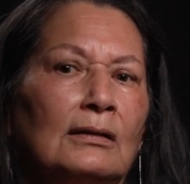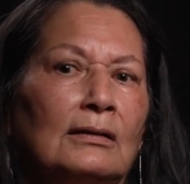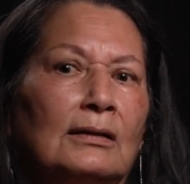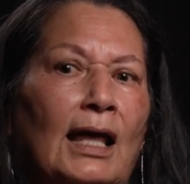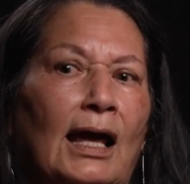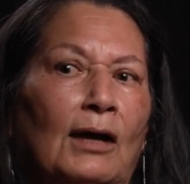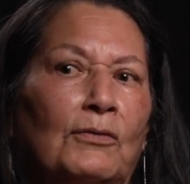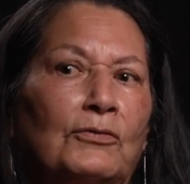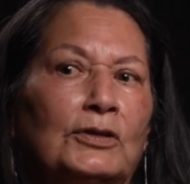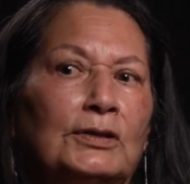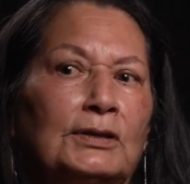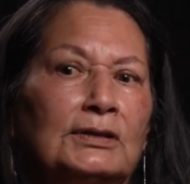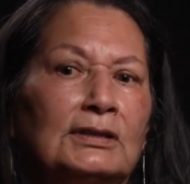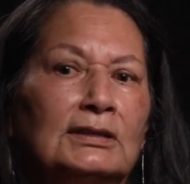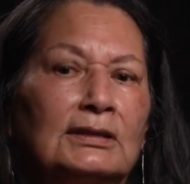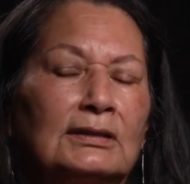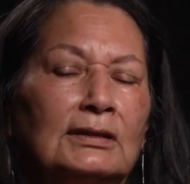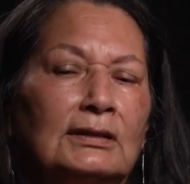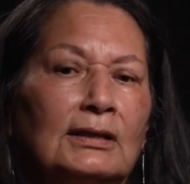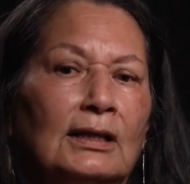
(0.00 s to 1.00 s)

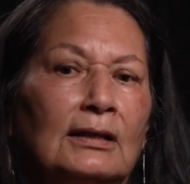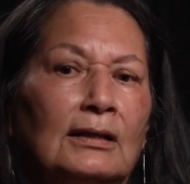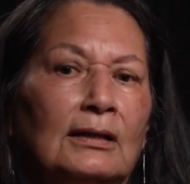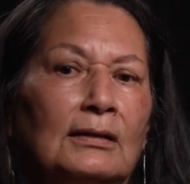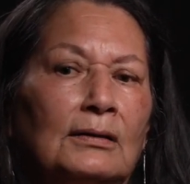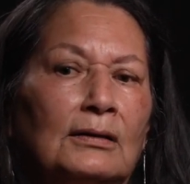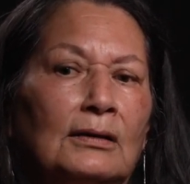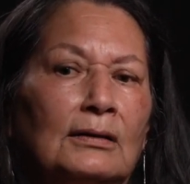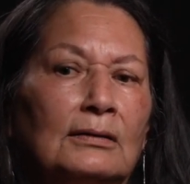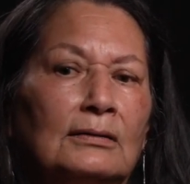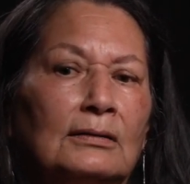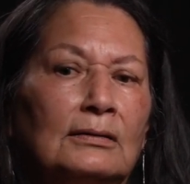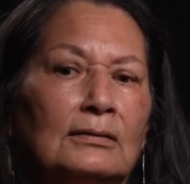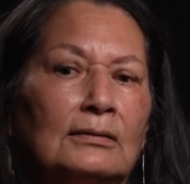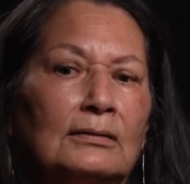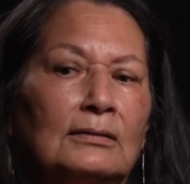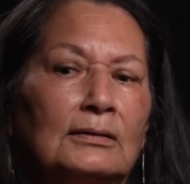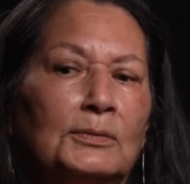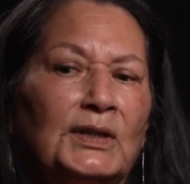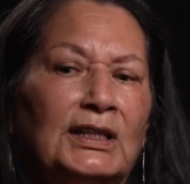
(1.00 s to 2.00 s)
the
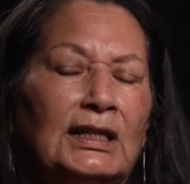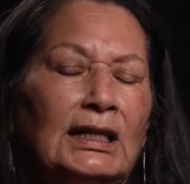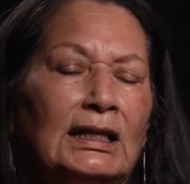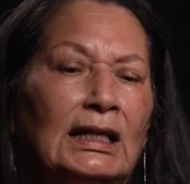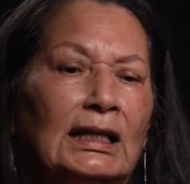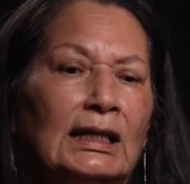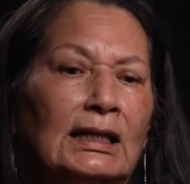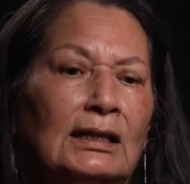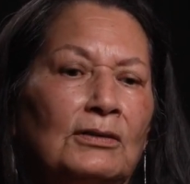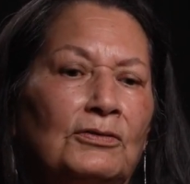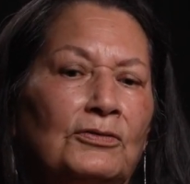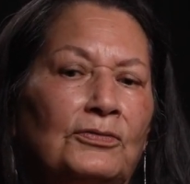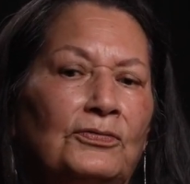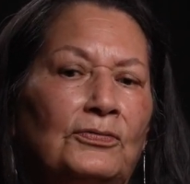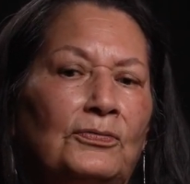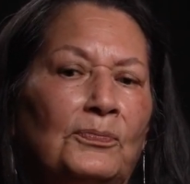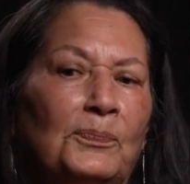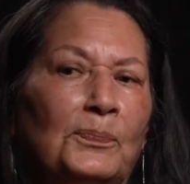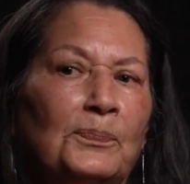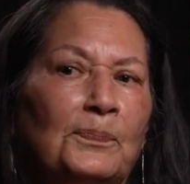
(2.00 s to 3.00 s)
beginning of
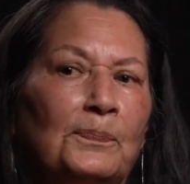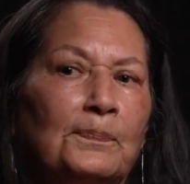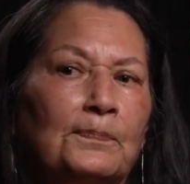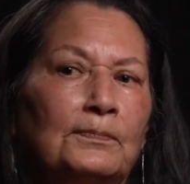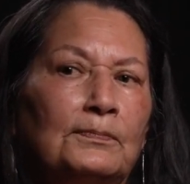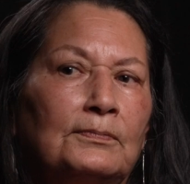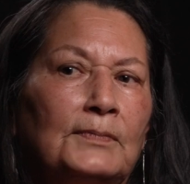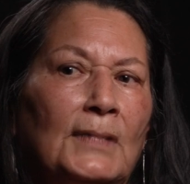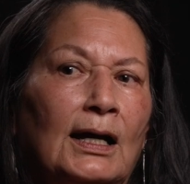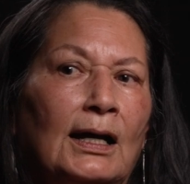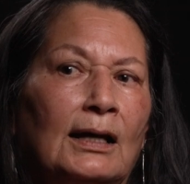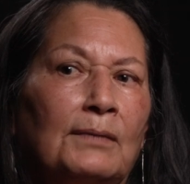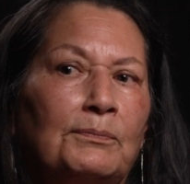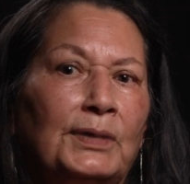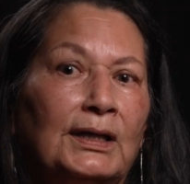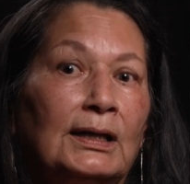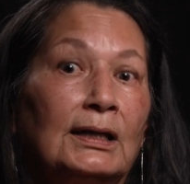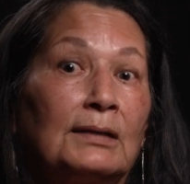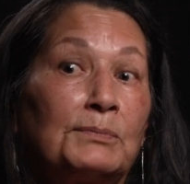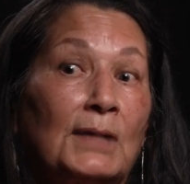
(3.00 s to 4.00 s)
my
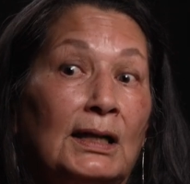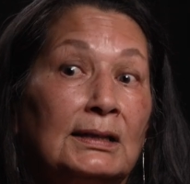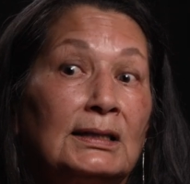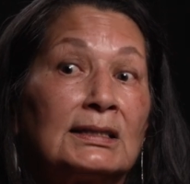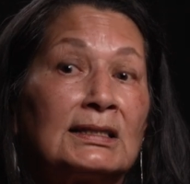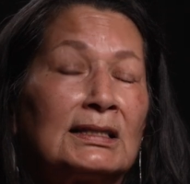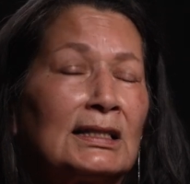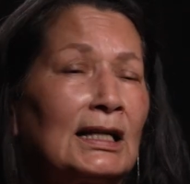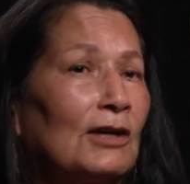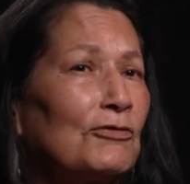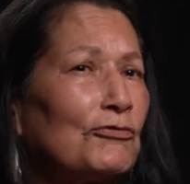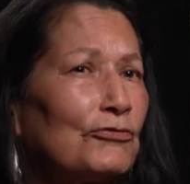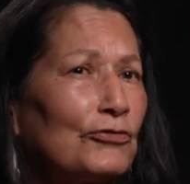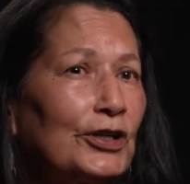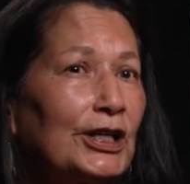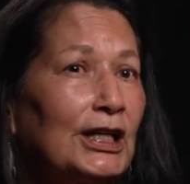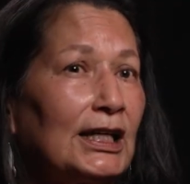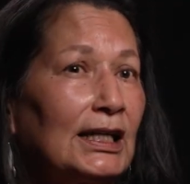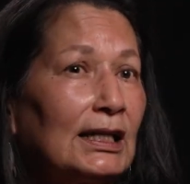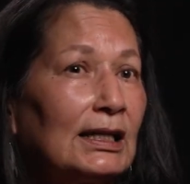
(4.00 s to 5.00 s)

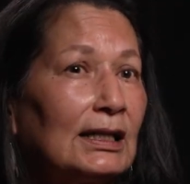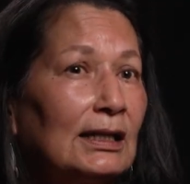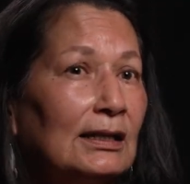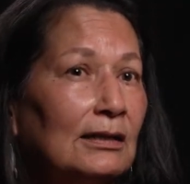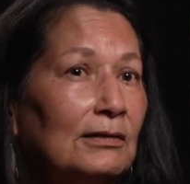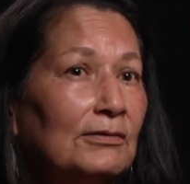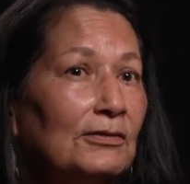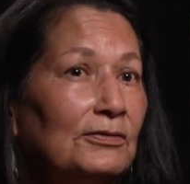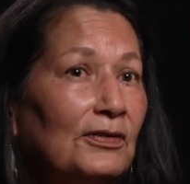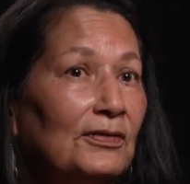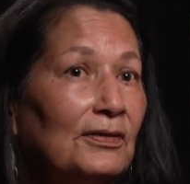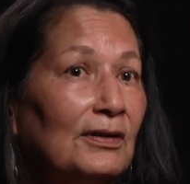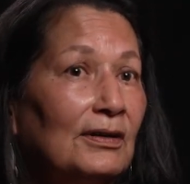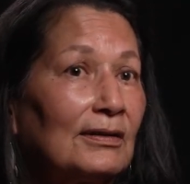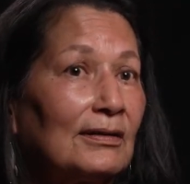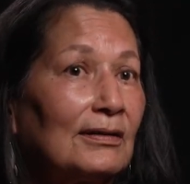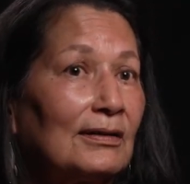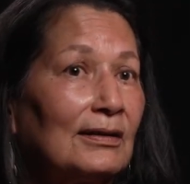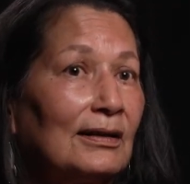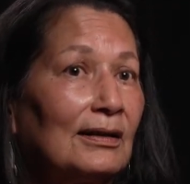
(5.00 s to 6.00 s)
discovery of
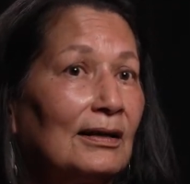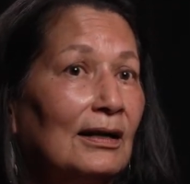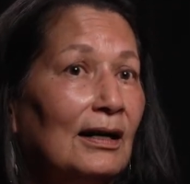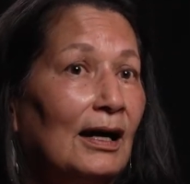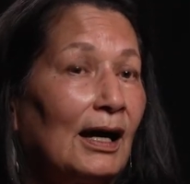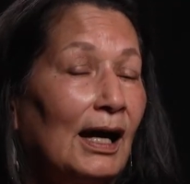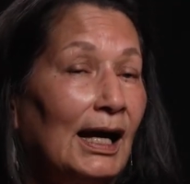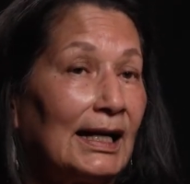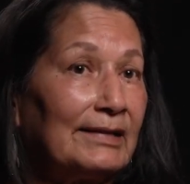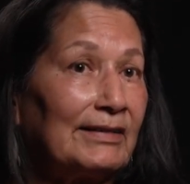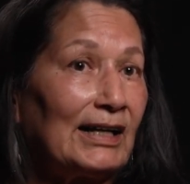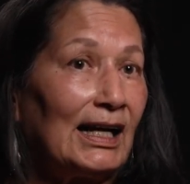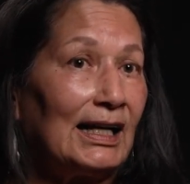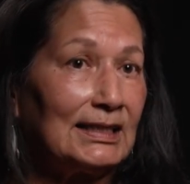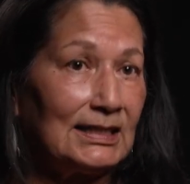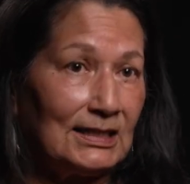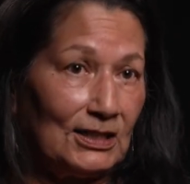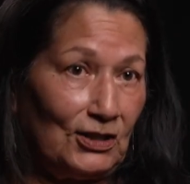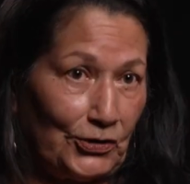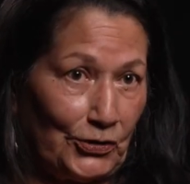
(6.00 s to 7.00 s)
I
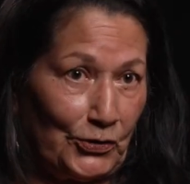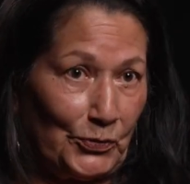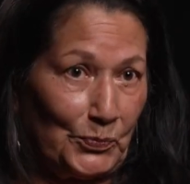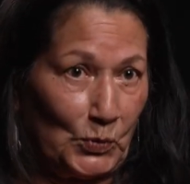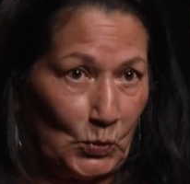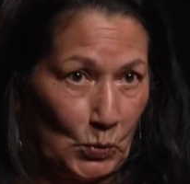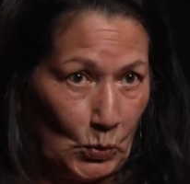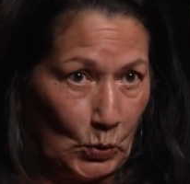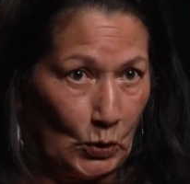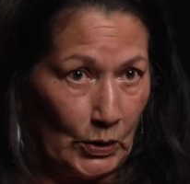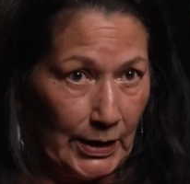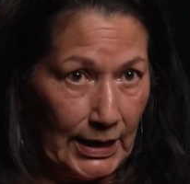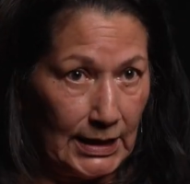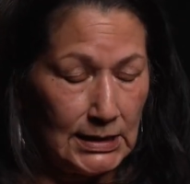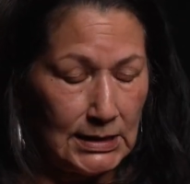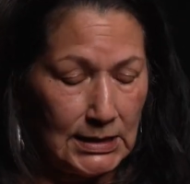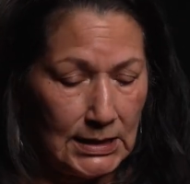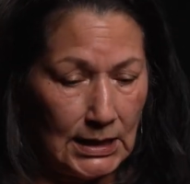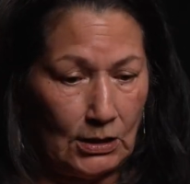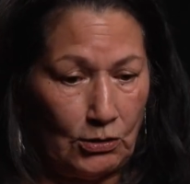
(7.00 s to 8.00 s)
got to learn more.
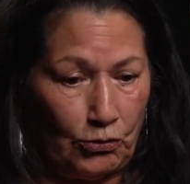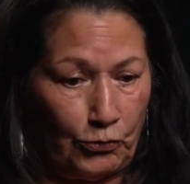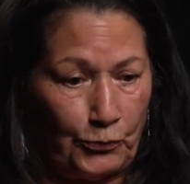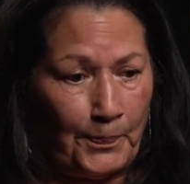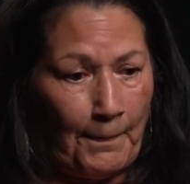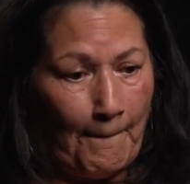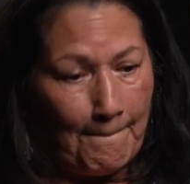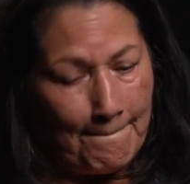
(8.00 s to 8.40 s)
And so